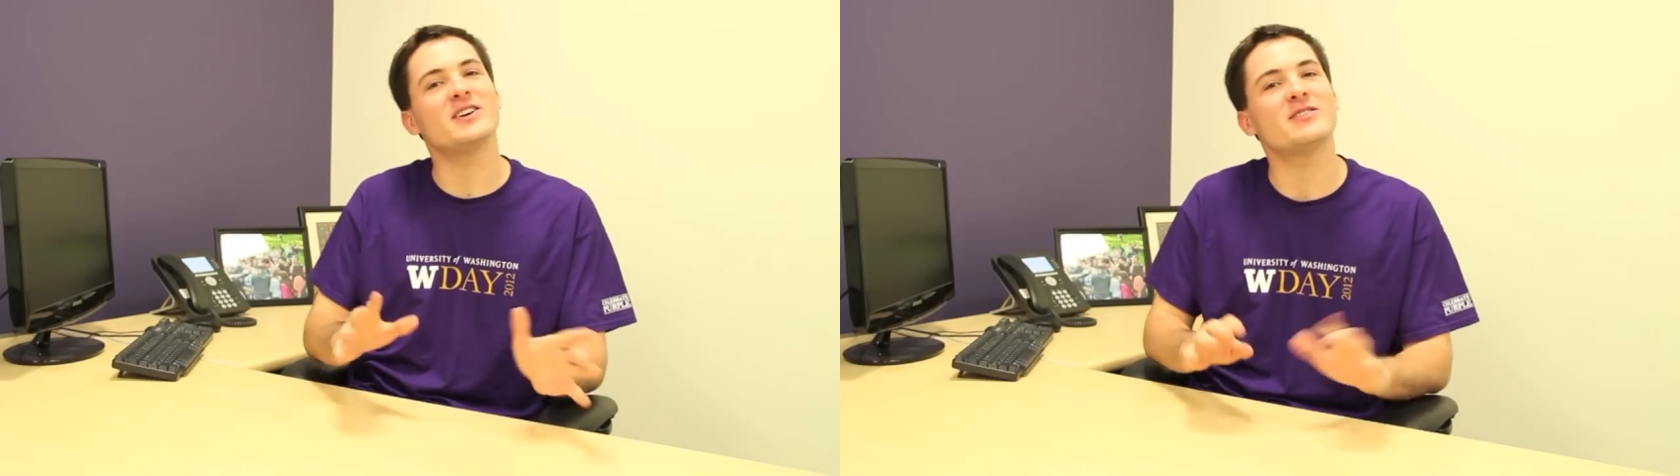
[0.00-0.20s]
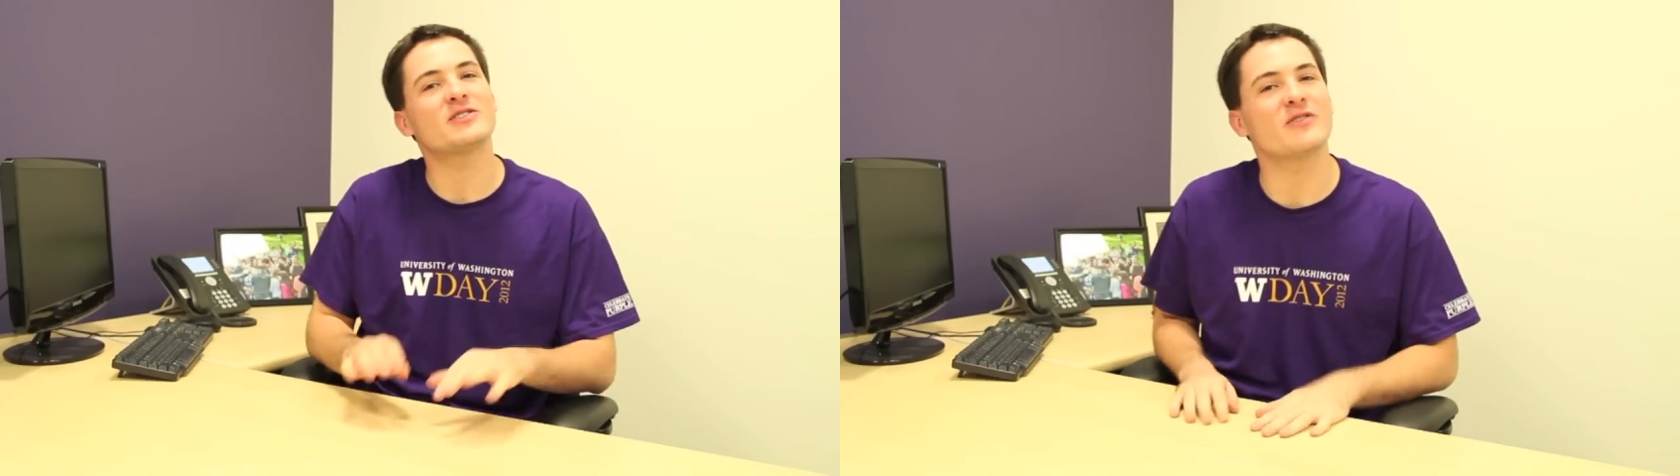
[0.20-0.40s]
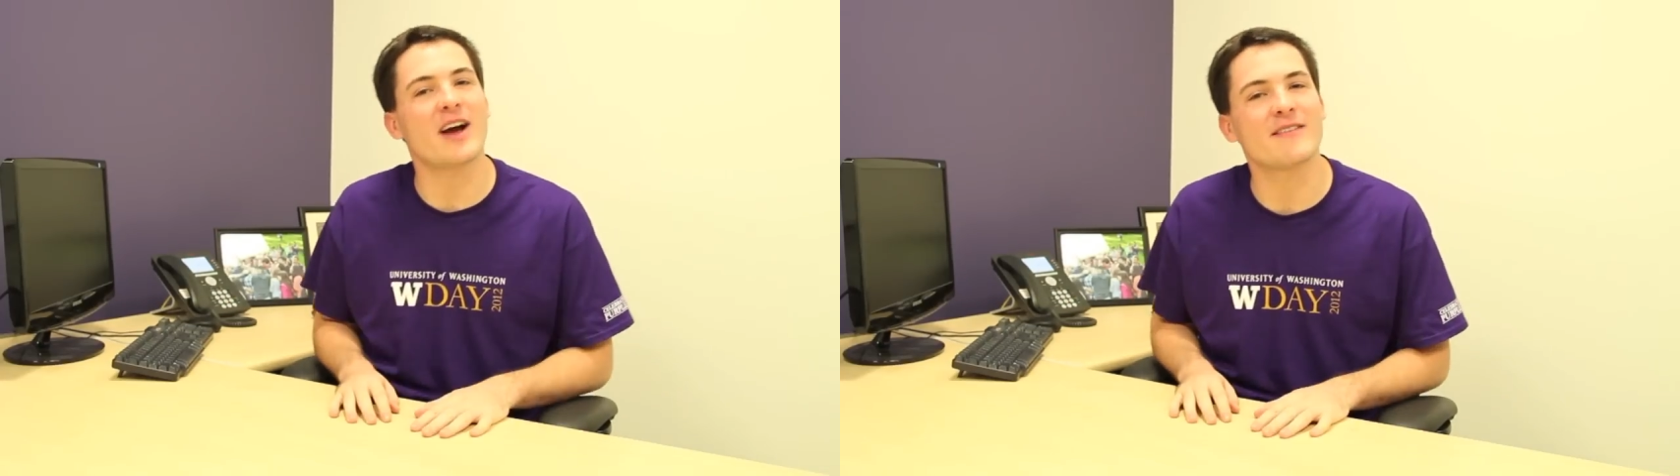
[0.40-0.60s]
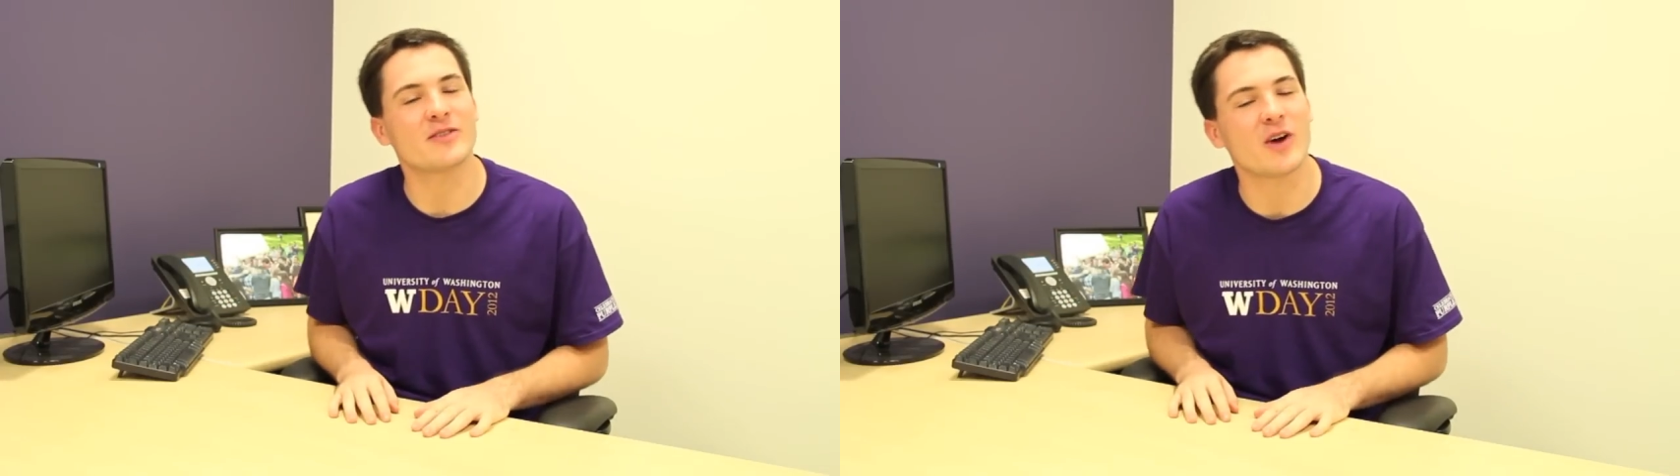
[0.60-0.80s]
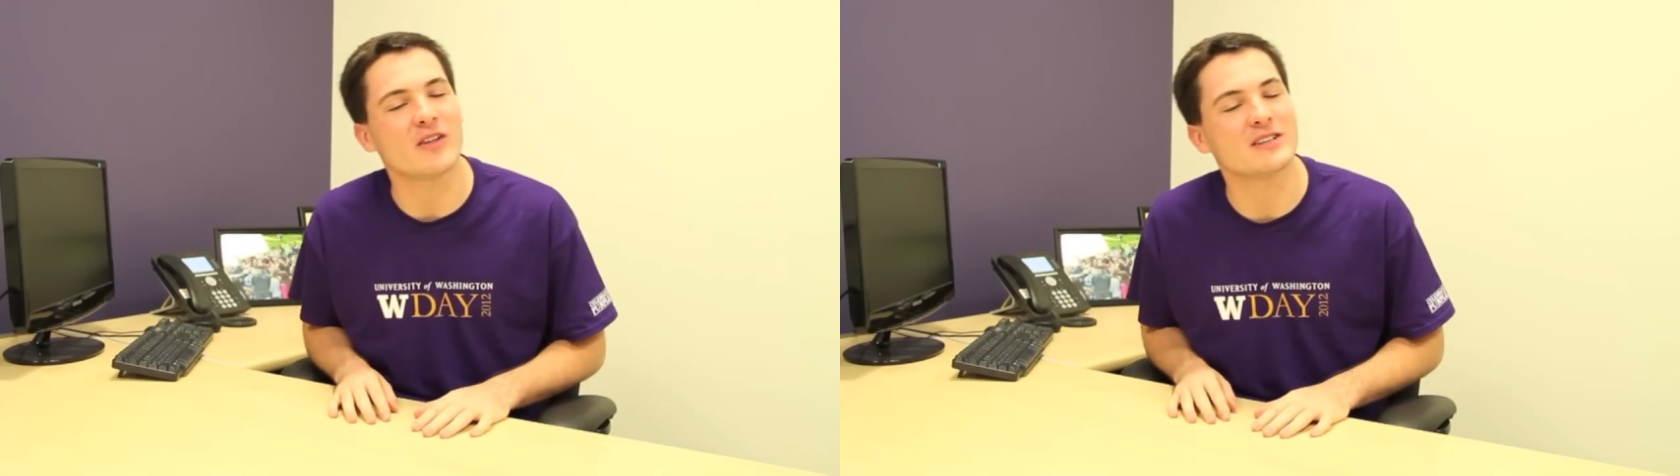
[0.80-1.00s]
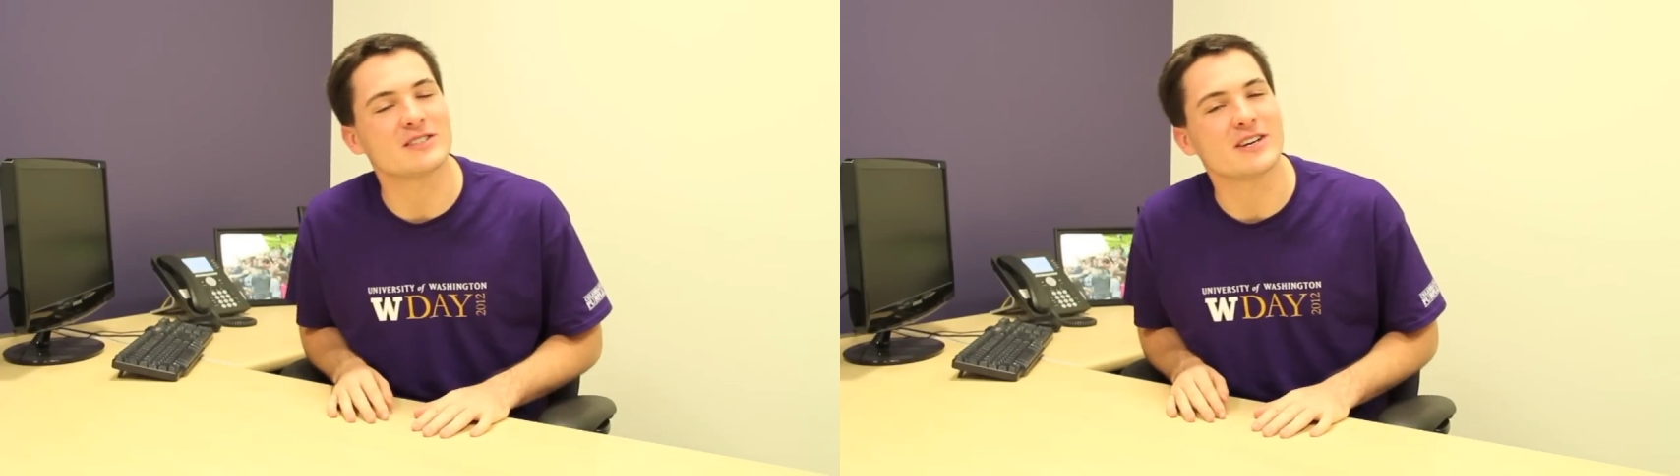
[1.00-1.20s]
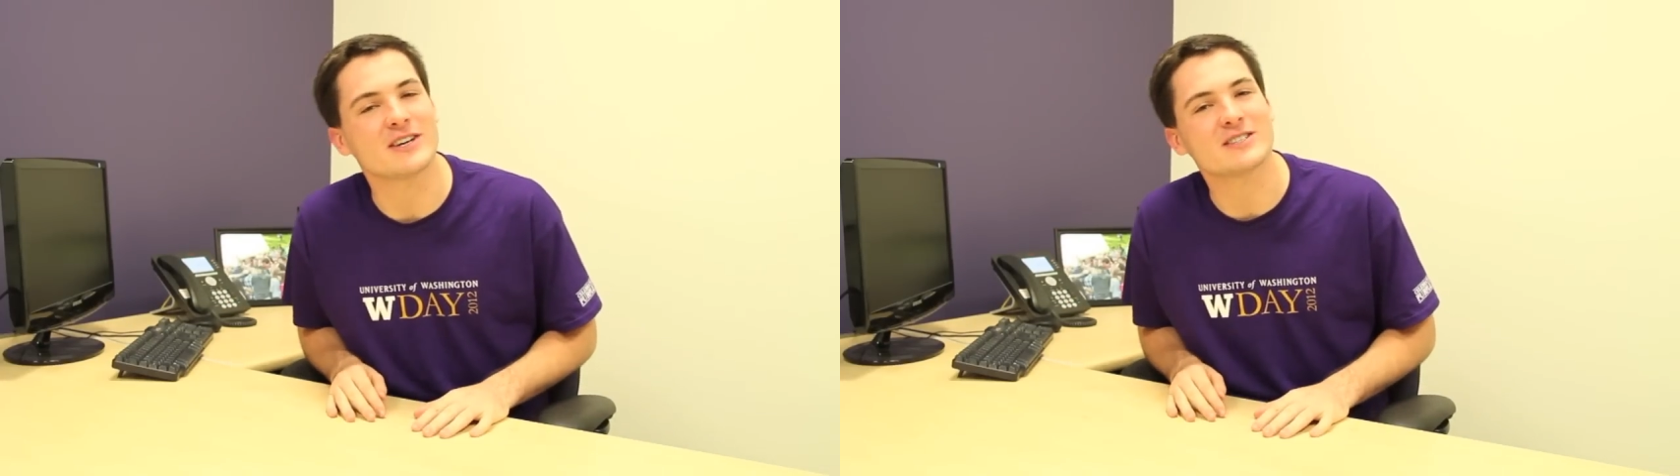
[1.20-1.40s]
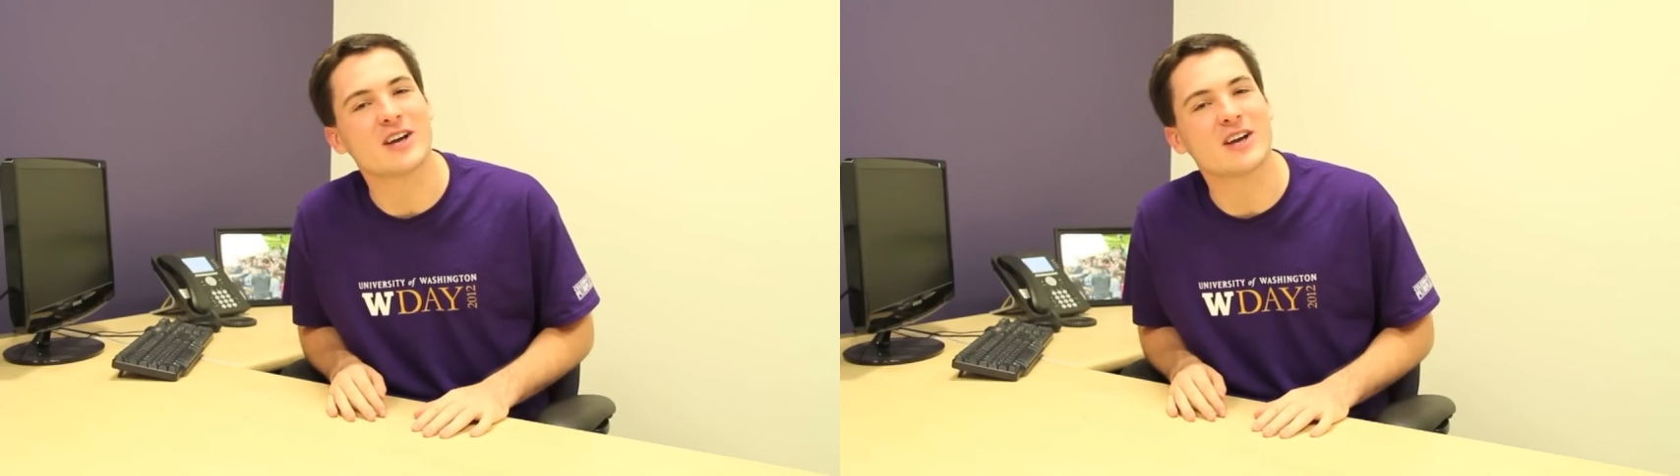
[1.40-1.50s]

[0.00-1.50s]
you surviving through all these years,